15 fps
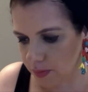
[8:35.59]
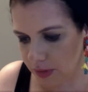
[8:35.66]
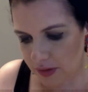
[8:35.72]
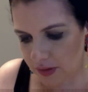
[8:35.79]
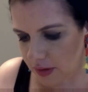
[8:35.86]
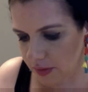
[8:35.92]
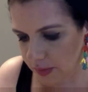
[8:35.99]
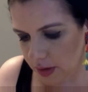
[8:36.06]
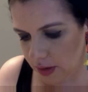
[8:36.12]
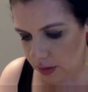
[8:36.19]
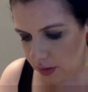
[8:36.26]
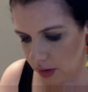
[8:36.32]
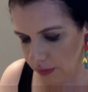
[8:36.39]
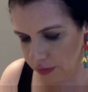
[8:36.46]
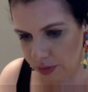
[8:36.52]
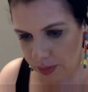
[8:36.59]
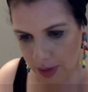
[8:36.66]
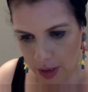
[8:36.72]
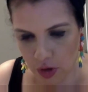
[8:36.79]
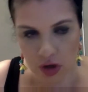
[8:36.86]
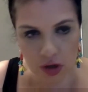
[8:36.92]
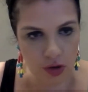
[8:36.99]
Please give me another
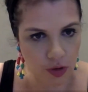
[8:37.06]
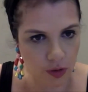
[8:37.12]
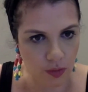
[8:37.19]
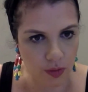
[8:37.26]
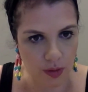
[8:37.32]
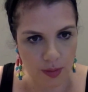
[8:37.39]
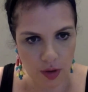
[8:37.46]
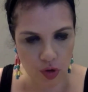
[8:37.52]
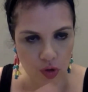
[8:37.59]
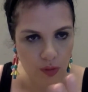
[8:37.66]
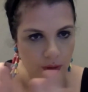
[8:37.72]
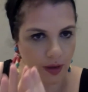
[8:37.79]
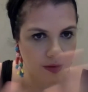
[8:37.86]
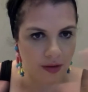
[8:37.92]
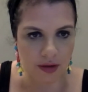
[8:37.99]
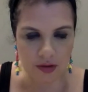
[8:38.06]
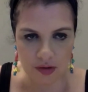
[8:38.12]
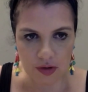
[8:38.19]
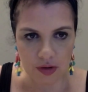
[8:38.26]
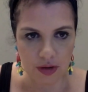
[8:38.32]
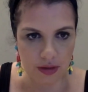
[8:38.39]
confirmation. Just want to make sure, because this